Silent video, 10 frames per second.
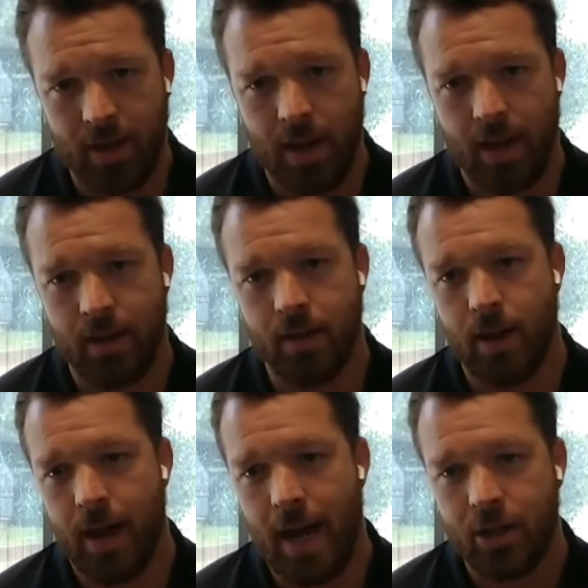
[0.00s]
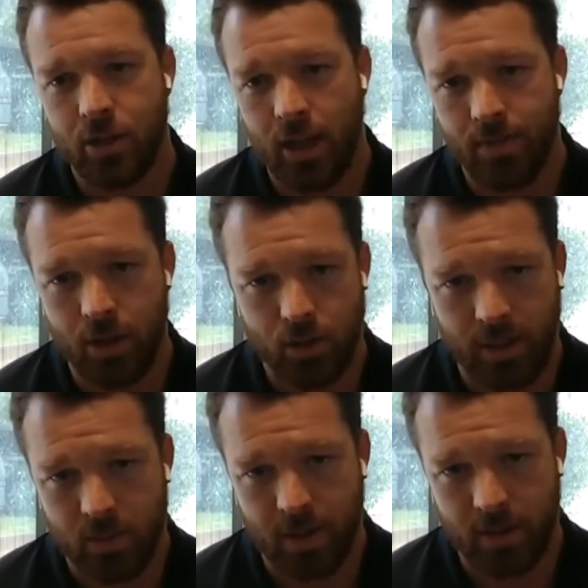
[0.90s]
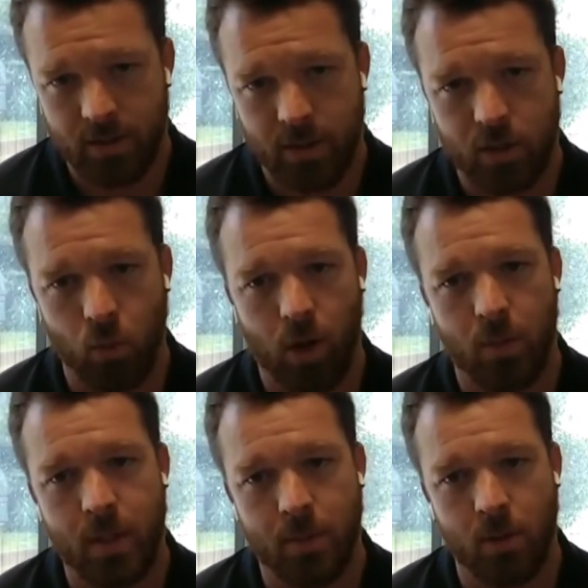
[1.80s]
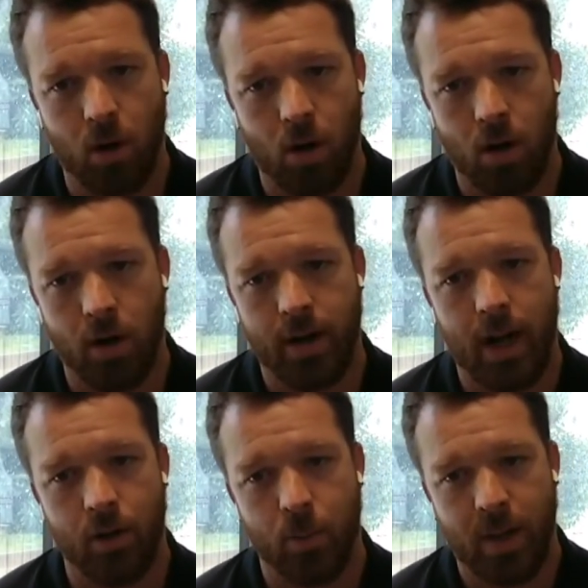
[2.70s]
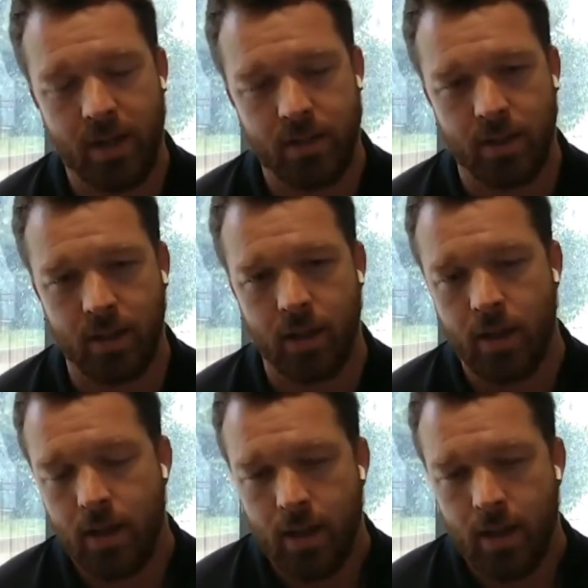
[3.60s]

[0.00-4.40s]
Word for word: and and actually having transparency to where people are and how they're pacing,